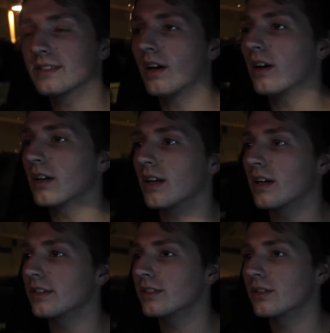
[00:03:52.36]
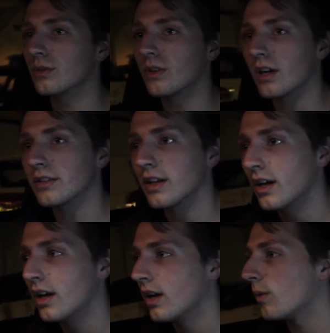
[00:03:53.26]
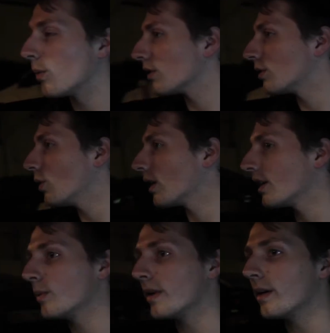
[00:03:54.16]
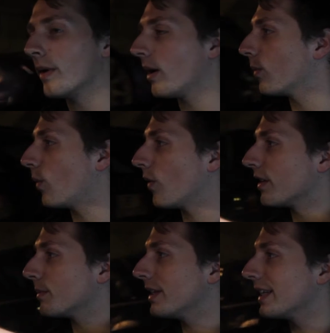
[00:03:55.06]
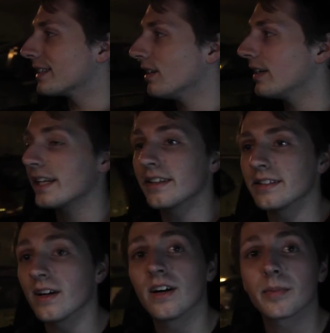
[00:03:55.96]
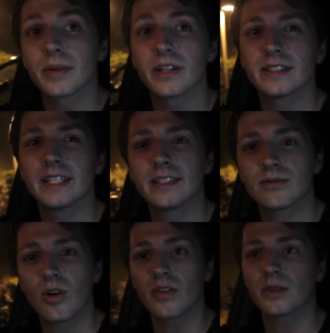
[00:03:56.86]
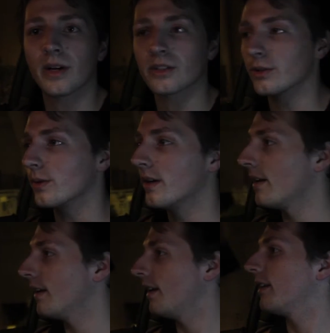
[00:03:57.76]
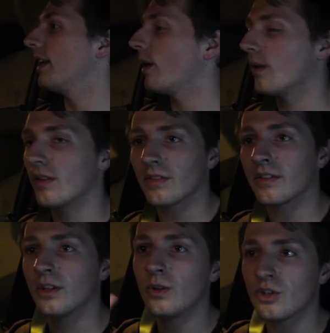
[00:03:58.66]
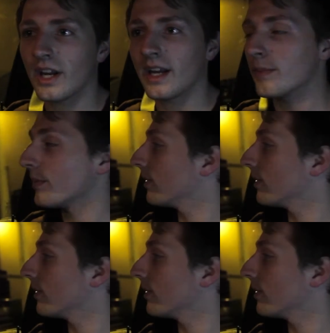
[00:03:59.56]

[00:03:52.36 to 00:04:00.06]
dark, I just thought I'd want to talk a little bit about what this Mini is like in the dark, because it is rather special. Now, the new shape